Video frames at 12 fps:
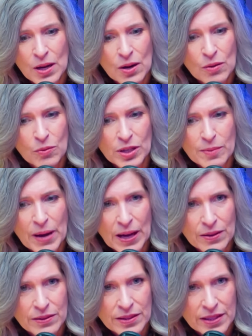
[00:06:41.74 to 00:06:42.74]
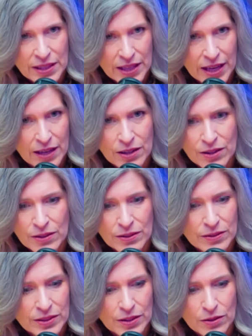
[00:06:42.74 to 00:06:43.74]
what about the
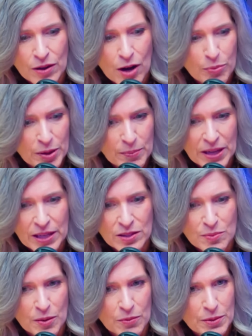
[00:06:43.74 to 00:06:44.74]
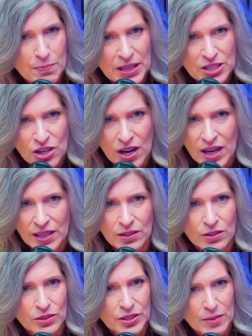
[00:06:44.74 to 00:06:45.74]
care? Helping my husband with my child.